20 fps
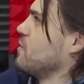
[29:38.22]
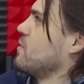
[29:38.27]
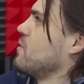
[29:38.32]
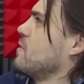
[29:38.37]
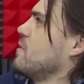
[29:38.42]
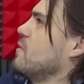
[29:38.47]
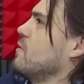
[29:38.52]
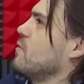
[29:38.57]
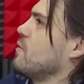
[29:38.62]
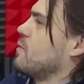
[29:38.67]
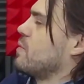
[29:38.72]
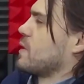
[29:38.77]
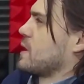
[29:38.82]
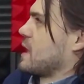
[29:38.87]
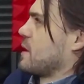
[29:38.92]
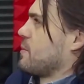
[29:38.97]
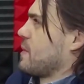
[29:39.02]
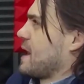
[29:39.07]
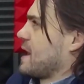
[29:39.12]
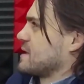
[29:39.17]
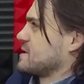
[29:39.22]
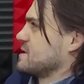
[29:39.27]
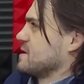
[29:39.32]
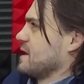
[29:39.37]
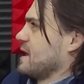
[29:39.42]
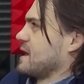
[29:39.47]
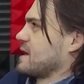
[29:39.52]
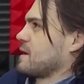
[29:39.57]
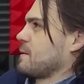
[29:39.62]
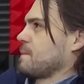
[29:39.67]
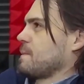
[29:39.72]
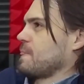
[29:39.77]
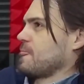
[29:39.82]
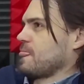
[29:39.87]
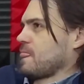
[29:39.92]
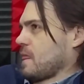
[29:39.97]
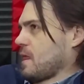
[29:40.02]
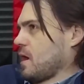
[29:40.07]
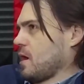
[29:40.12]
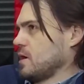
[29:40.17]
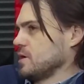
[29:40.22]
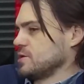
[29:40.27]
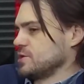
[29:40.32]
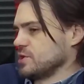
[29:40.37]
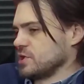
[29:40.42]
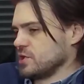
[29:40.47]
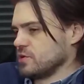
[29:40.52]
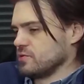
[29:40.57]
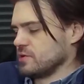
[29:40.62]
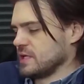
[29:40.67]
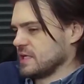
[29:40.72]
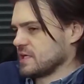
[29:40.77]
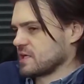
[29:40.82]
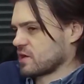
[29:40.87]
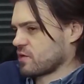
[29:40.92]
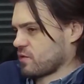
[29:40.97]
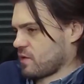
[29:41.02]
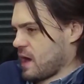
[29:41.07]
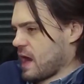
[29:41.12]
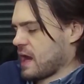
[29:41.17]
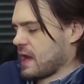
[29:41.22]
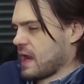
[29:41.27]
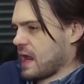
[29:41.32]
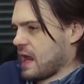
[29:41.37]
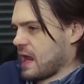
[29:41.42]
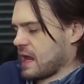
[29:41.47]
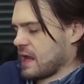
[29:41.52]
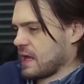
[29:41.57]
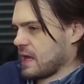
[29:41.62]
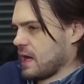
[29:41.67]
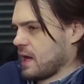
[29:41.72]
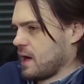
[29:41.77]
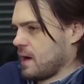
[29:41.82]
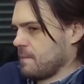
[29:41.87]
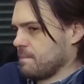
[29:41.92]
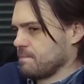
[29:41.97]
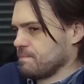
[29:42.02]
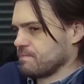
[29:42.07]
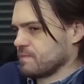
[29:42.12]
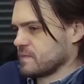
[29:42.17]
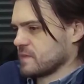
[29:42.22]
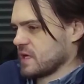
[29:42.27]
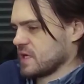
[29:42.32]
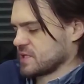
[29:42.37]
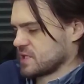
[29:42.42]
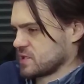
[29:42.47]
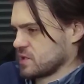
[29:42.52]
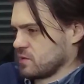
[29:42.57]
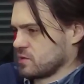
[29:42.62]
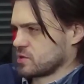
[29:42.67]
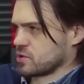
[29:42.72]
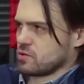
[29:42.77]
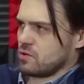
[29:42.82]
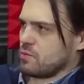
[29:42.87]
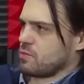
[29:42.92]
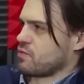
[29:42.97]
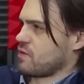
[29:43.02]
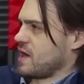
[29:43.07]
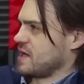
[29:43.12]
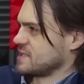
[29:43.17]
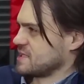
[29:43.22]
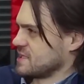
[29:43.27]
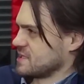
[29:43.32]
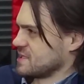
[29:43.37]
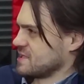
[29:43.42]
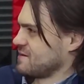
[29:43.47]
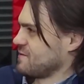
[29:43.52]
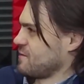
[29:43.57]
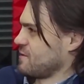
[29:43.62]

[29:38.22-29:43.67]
bringing it back to like, do you need to create a social presence? For